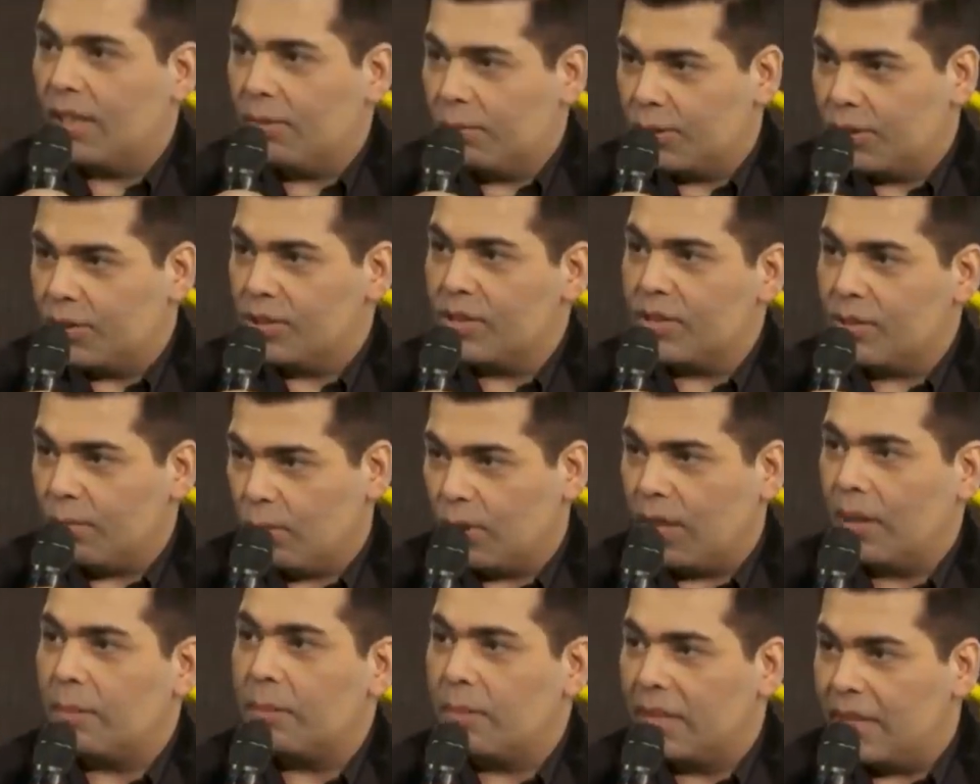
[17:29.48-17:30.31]
which is what
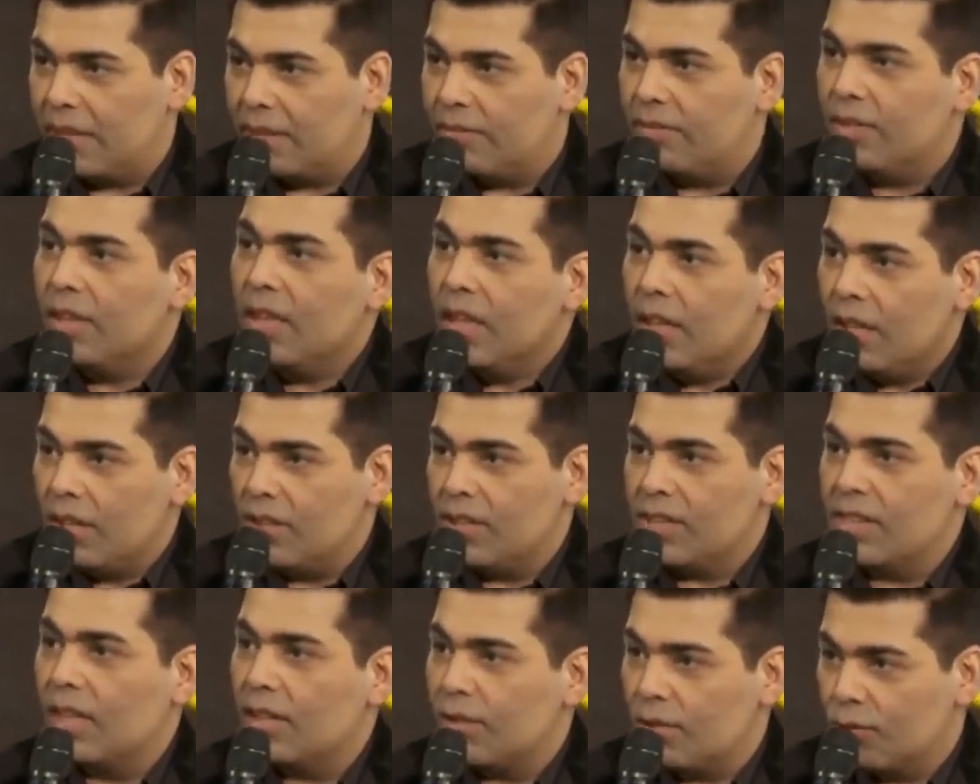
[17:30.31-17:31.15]
I believe, a
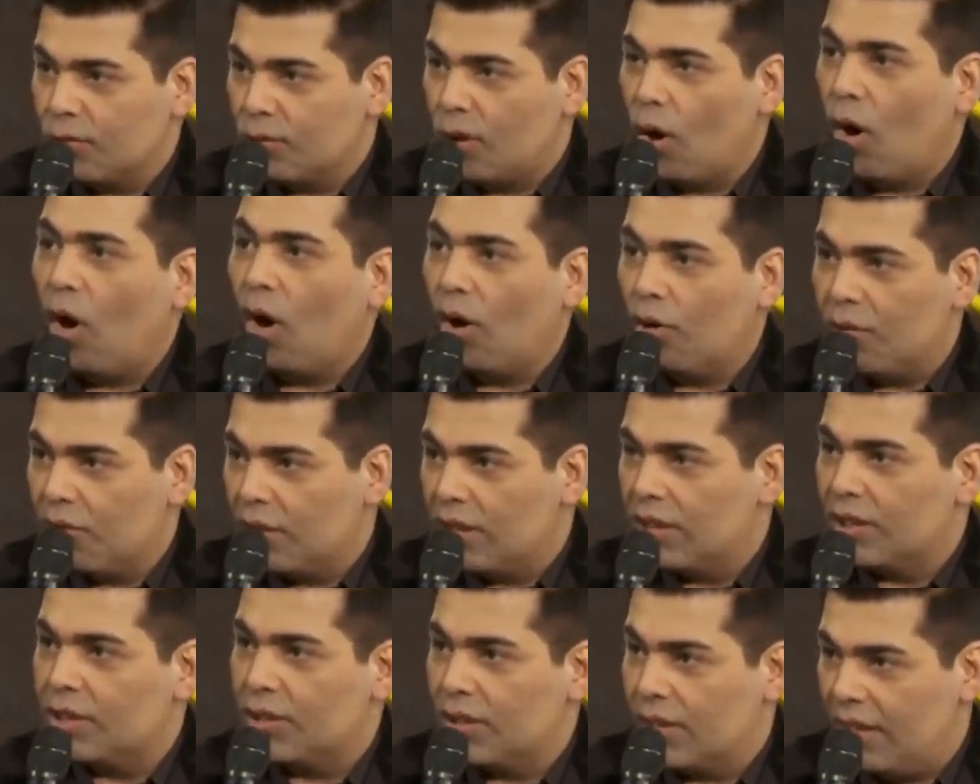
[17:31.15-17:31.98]
result of God,
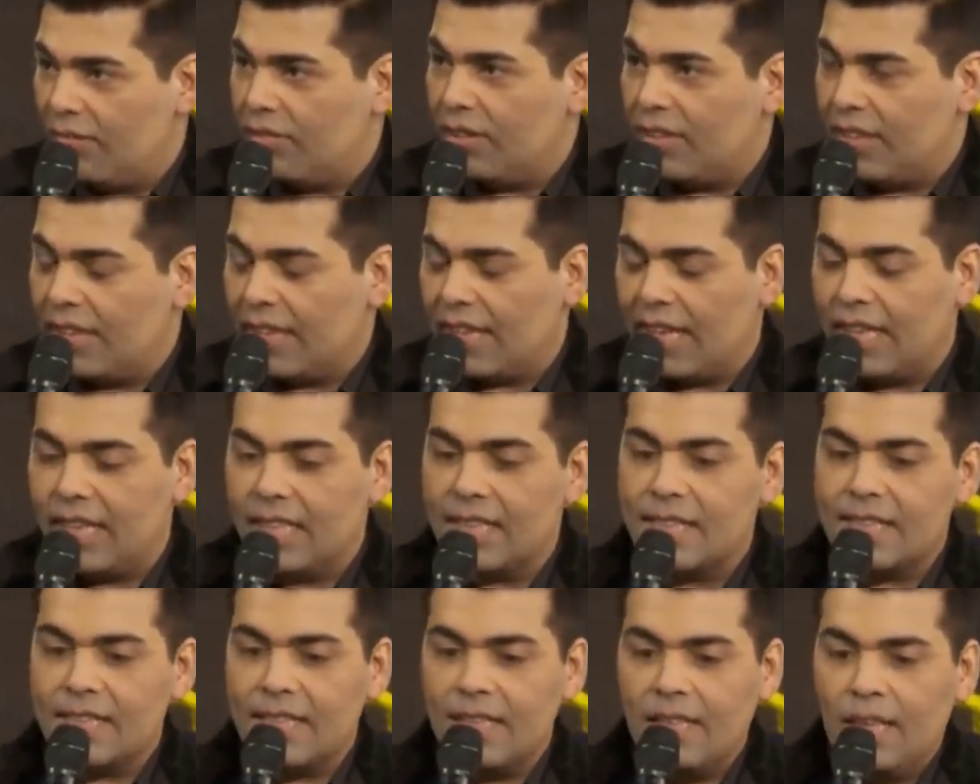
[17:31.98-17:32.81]
religion, everything
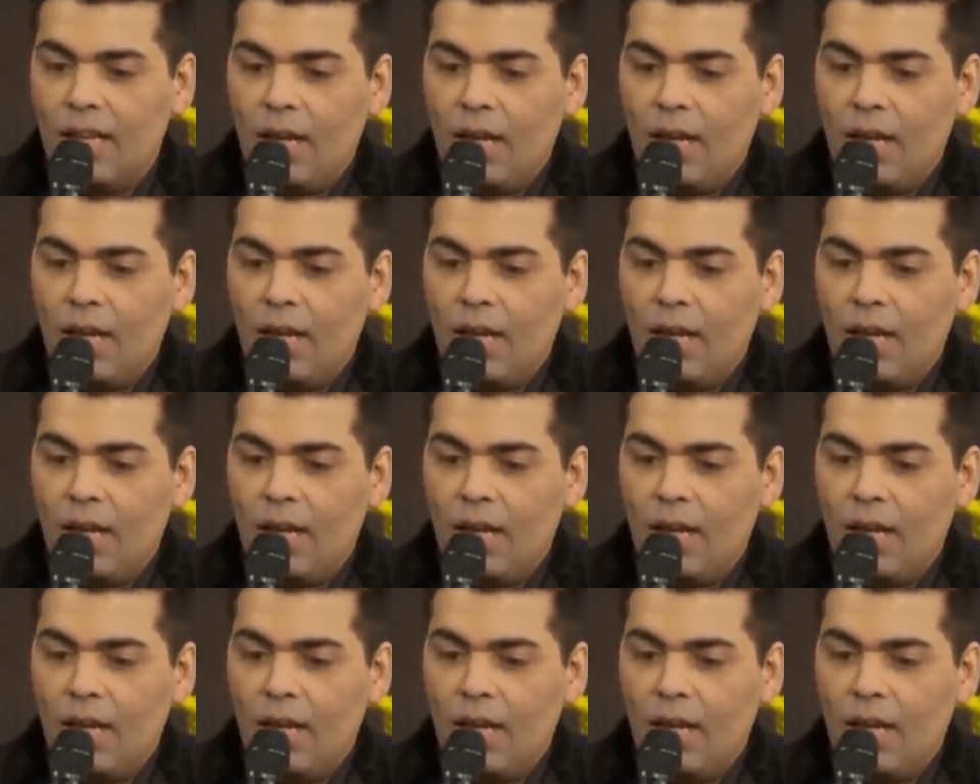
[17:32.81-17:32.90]
else.